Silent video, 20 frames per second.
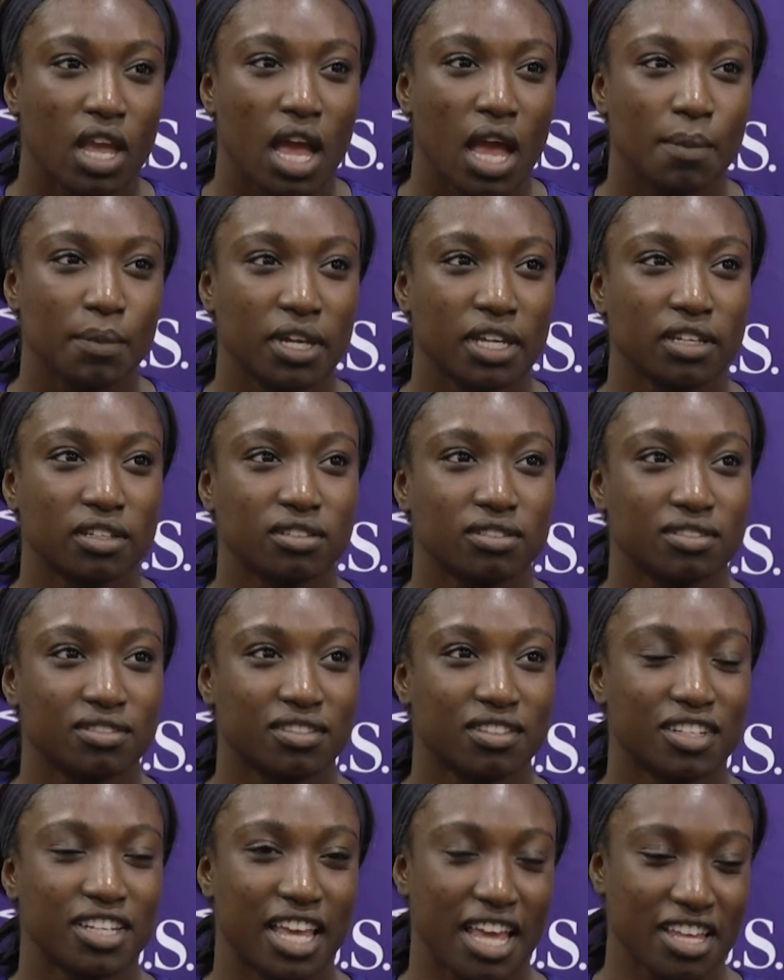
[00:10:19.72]
I mean,
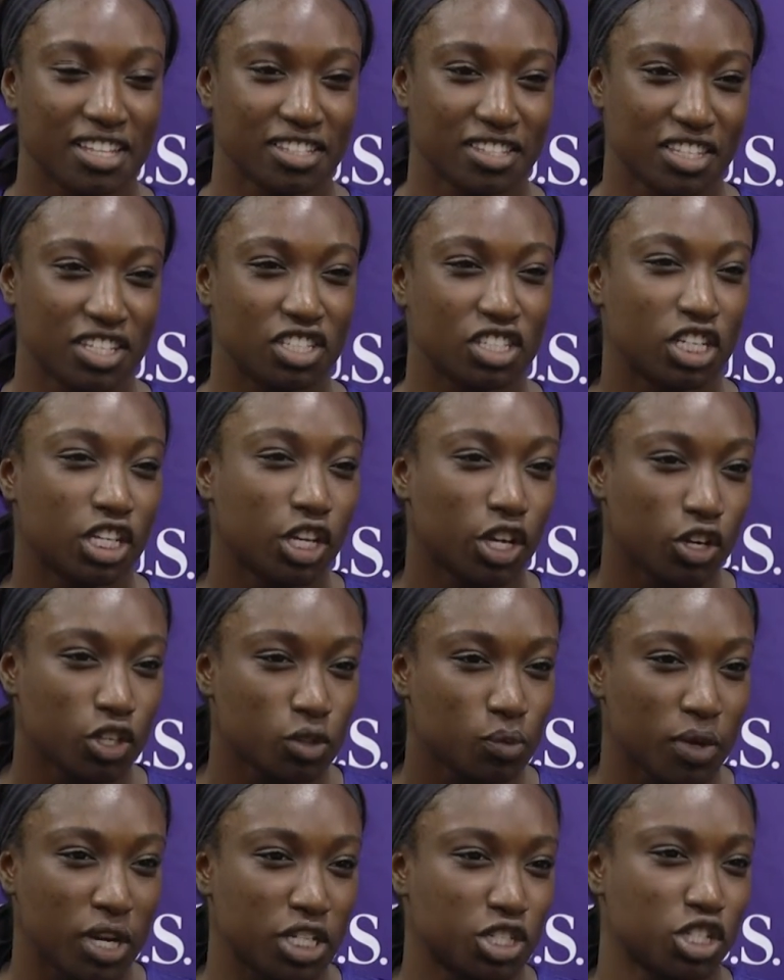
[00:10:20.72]
yes, the
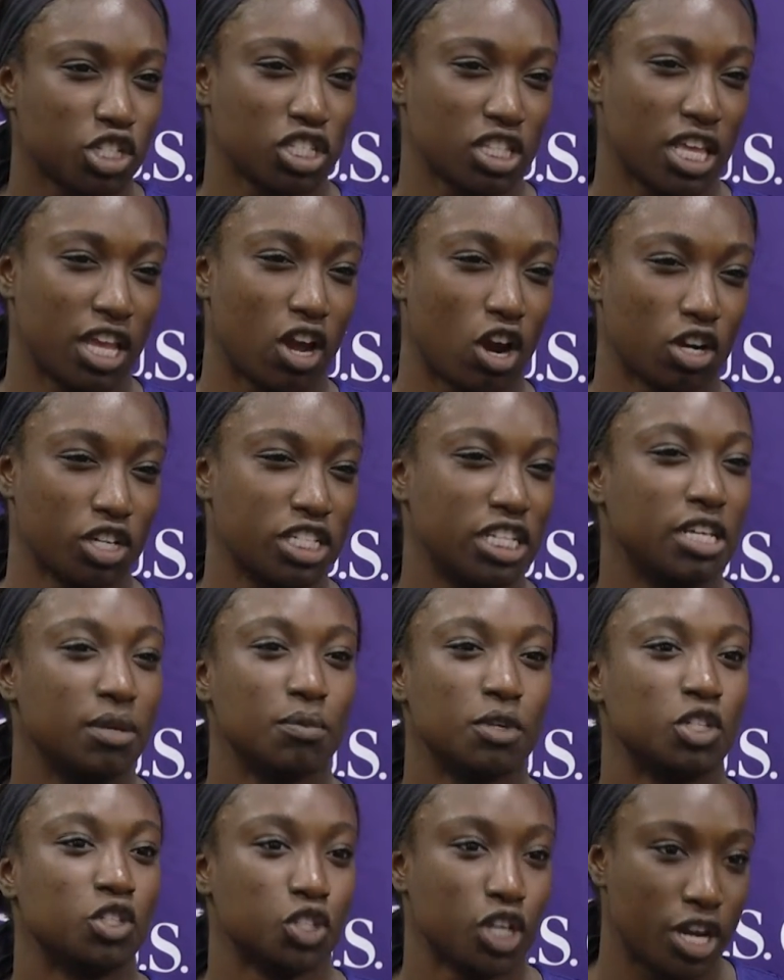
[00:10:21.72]
seniors, but I just think our team
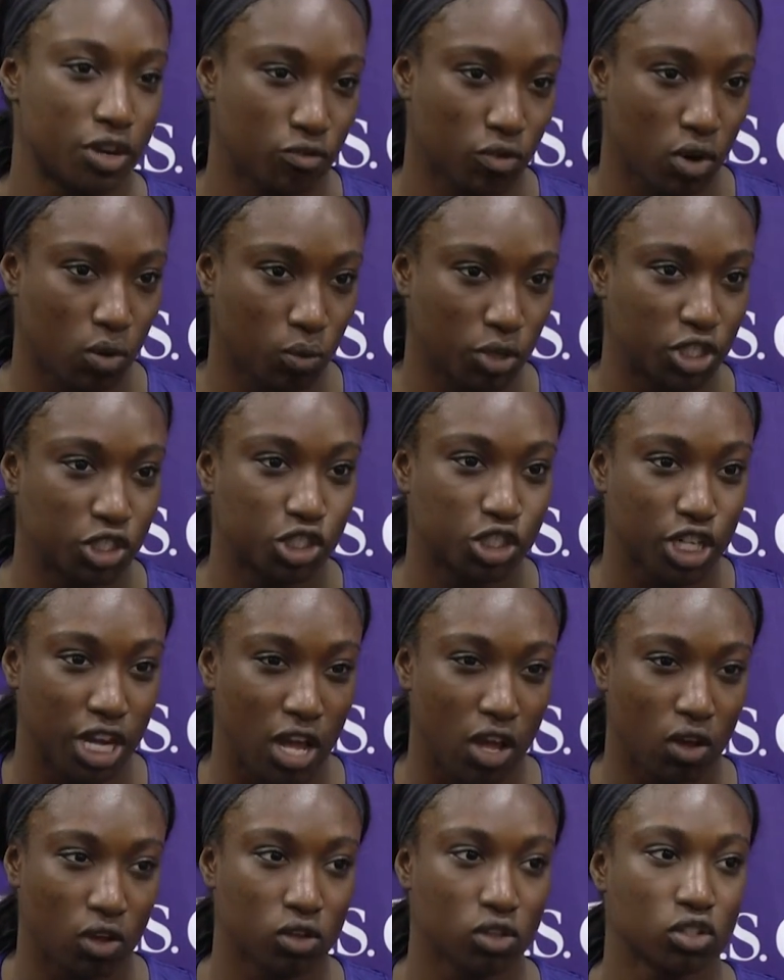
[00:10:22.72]
in general, we
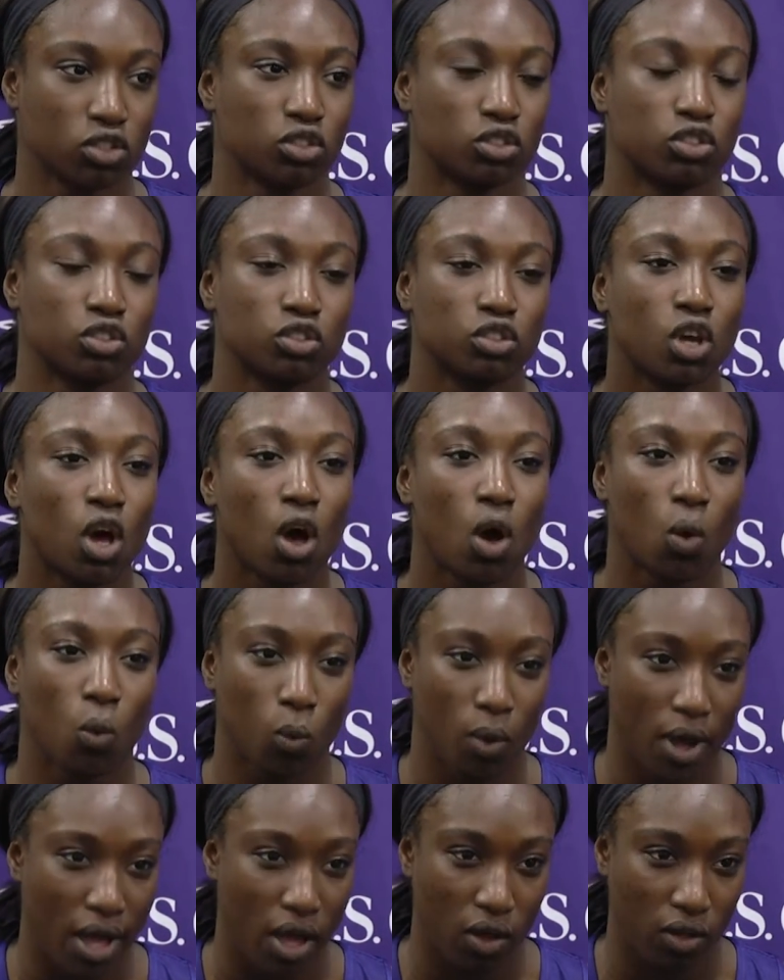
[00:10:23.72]
gel so
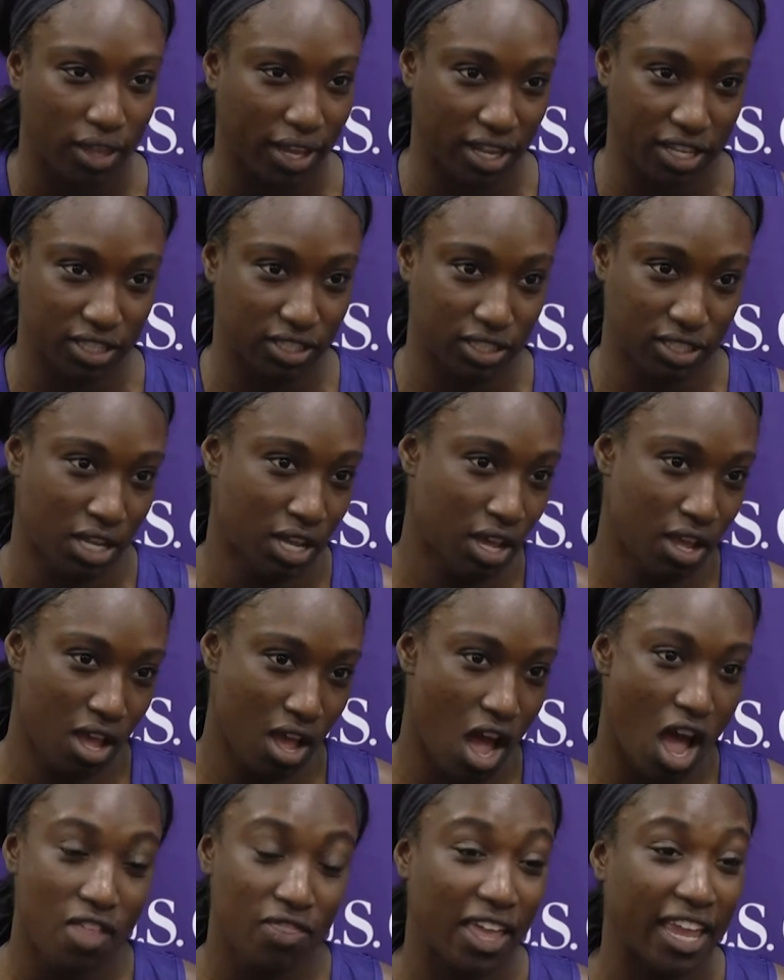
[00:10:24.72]
well. Like, it's
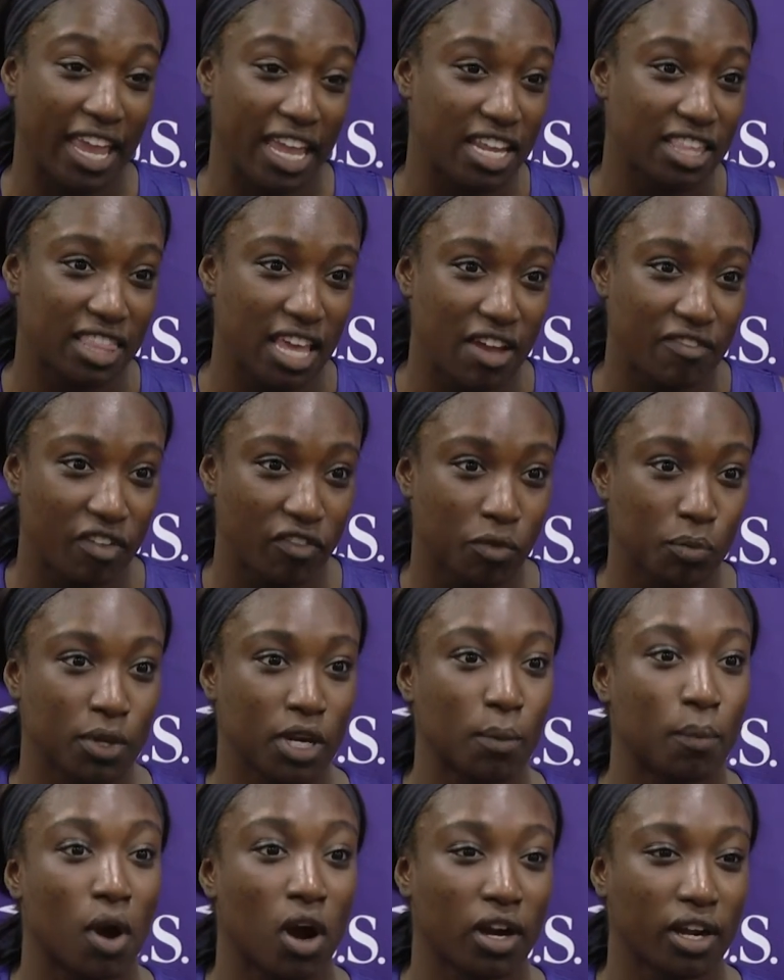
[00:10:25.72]
unlike anything I've ever been
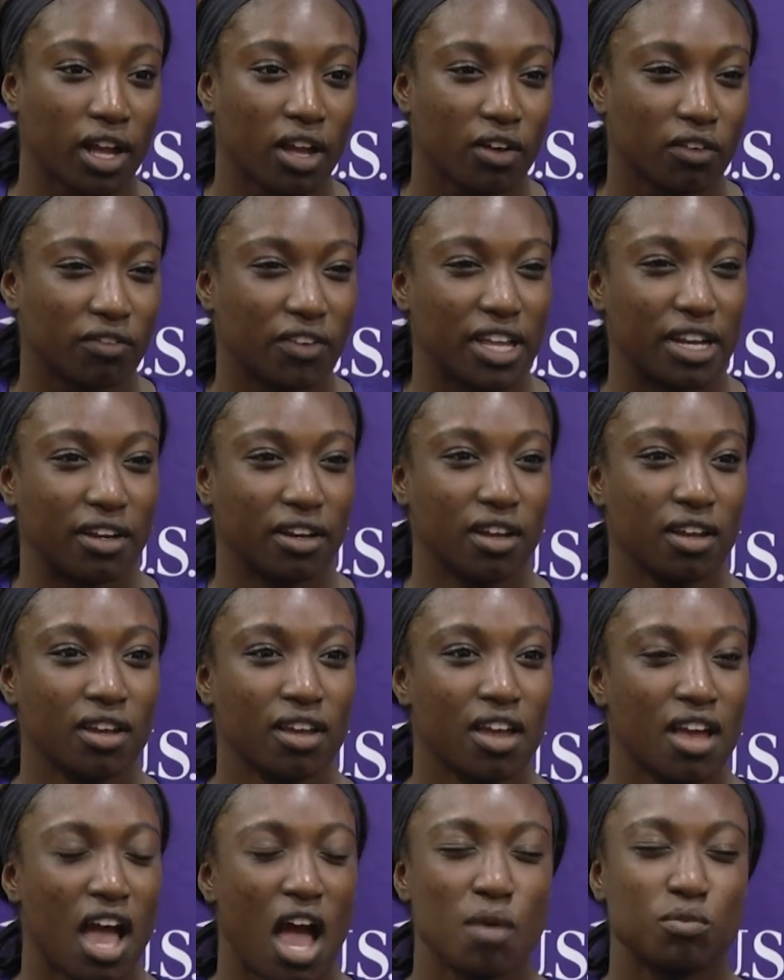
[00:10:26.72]
a part of, and
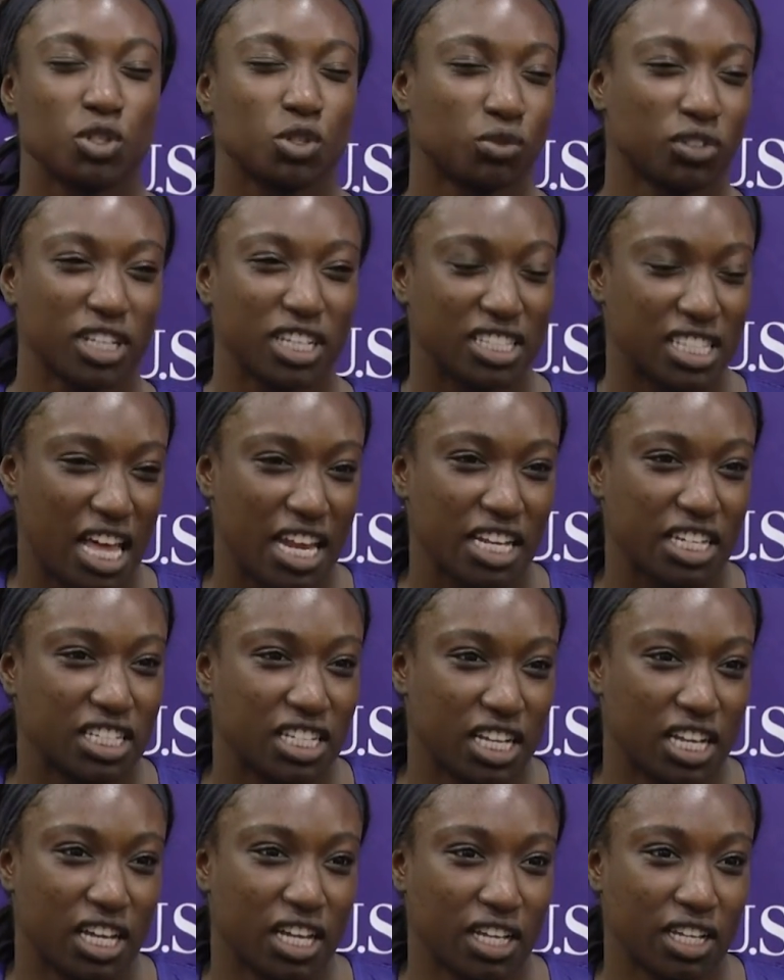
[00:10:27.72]
I'm just really excited
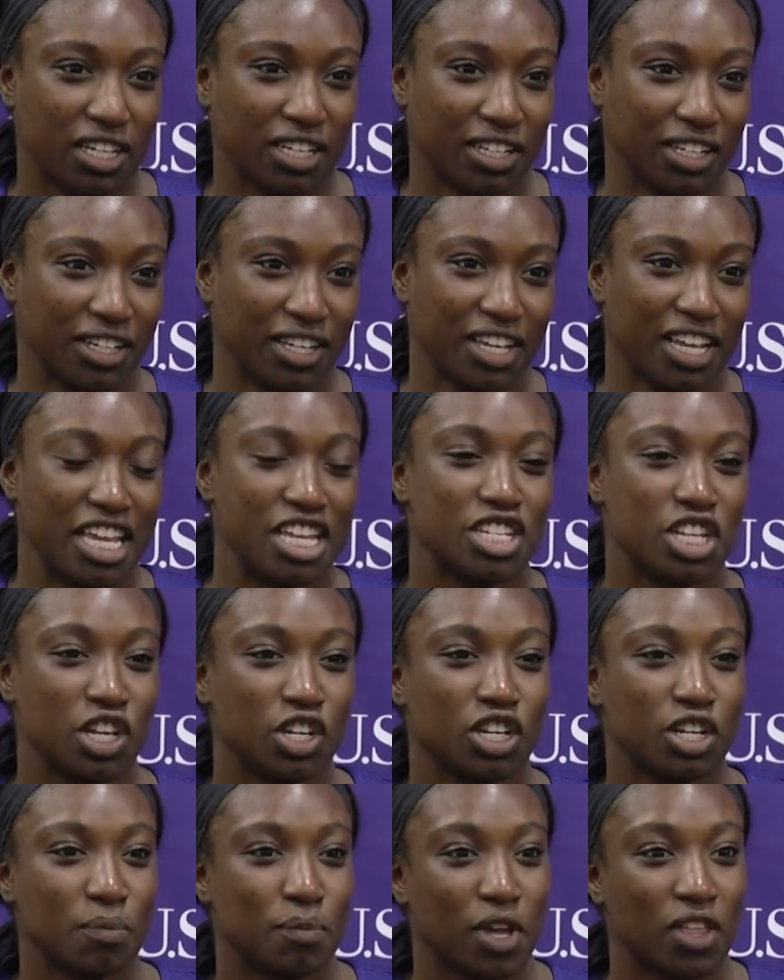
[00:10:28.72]
to
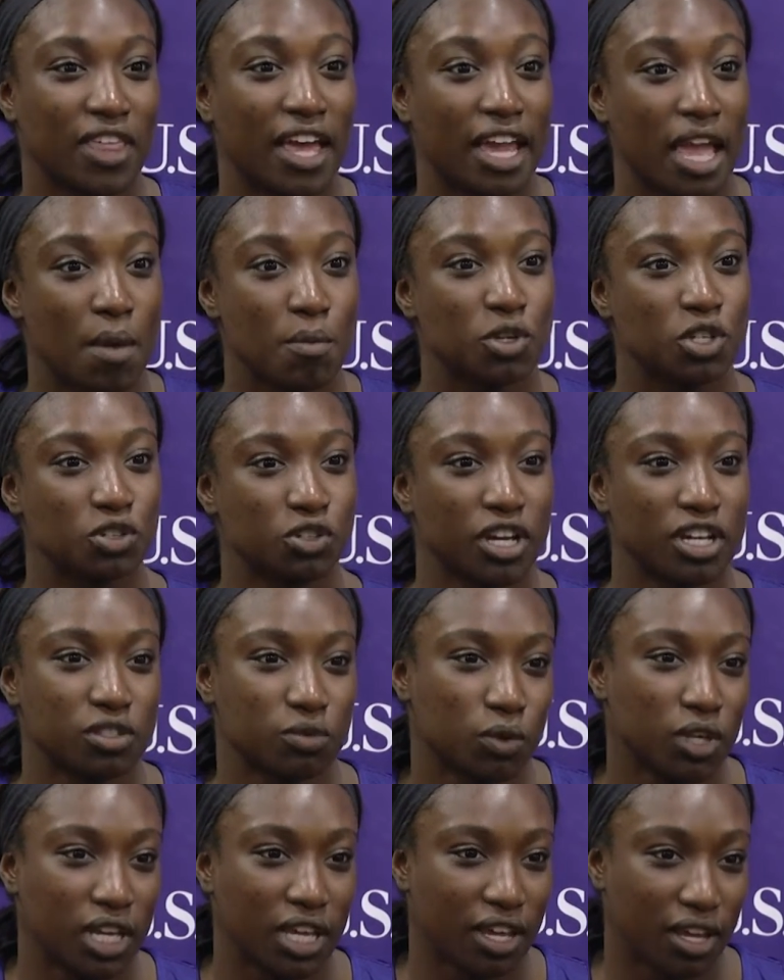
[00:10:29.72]
continue to build that chemistry as
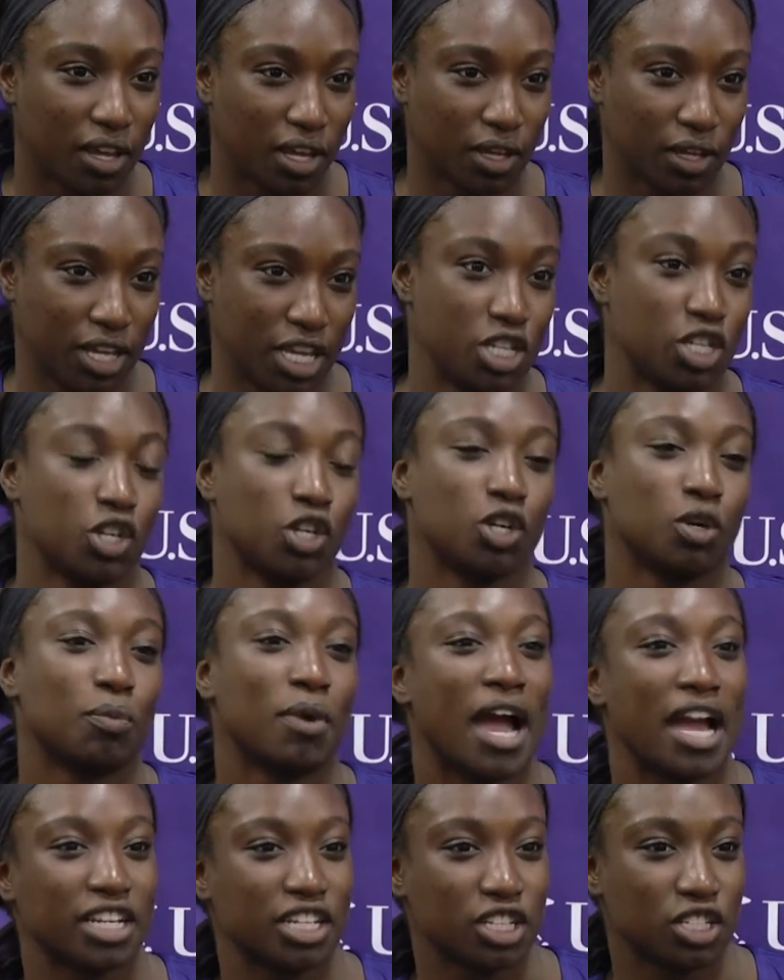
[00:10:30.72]
we continue to
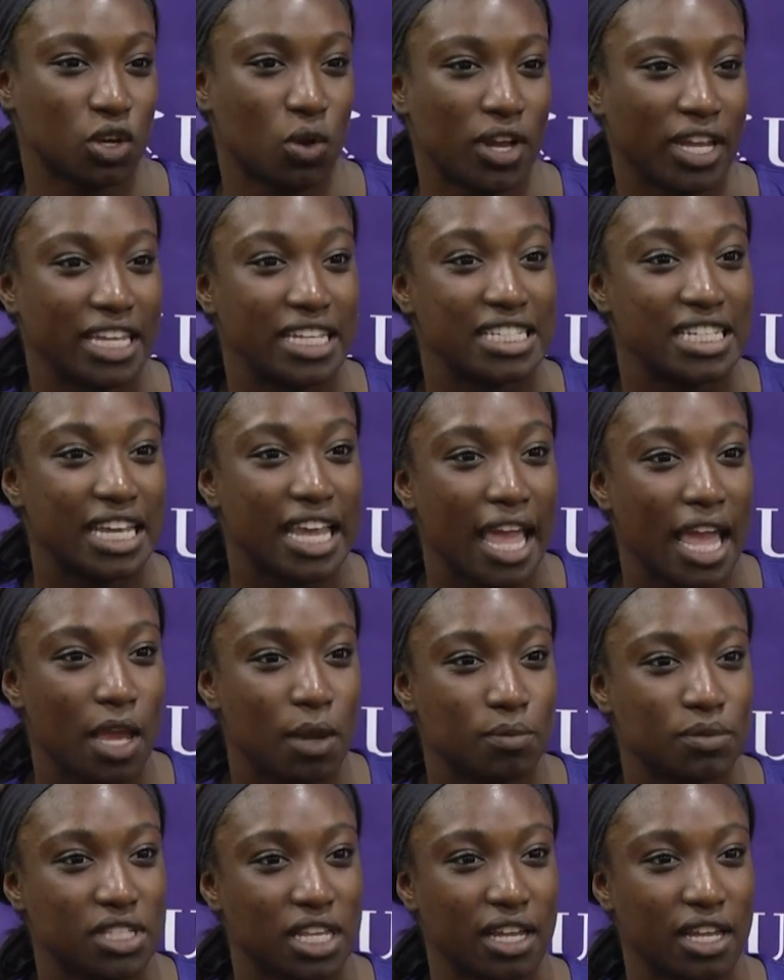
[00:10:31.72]
practice going into games.